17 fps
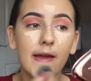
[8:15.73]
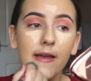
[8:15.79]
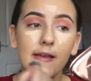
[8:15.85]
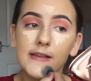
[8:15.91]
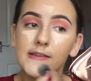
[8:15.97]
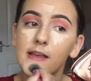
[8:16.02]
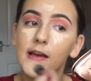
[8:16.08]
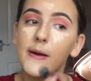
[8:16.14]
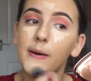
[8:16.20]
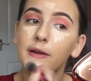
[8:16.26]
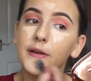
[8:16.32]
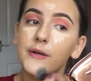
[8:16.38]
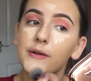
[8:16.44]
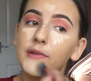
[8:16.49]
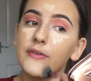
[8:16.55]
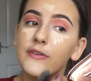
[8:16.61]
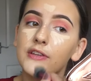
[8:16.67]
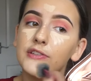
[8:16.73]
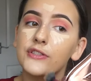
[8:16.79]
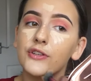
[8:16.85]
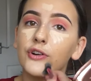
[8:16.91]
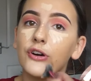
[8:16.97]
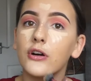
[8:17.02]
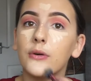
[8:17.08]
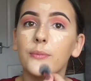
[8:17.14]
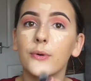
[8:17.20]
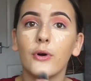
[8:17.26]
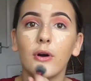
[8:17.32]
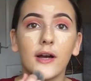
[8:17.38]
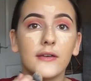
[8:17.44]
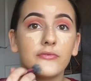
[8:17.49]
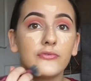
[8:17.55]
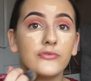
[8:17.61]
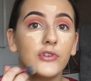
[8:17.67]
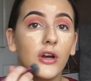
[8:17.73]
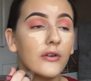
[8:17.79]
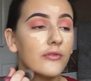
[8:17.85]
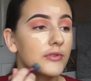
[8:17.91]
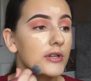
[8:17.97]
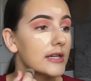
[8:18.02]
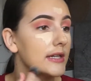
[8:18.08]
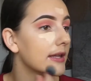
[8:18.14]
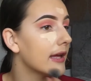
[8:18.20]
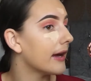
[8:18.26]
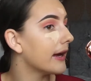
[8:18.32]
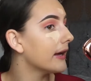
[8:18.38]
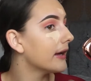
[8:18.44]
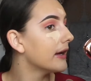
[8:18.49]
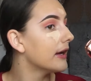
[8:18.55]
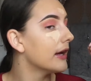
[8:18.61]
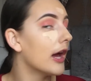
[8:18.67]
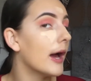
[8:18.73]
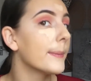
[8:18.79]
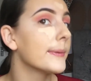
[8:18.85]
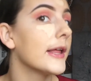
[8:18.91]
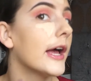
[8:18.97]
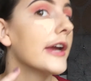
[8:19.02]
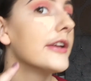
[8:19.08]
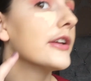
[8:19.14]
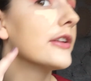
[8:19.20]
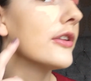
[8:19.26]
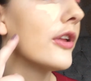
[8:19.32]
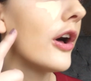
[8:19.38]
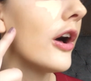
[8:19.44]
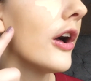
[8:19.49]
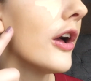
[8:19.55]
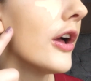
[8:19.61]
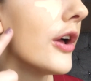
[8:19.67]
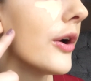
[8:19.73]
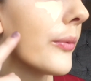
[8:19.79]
So I don't know if you saw, but I've not really applied a lot,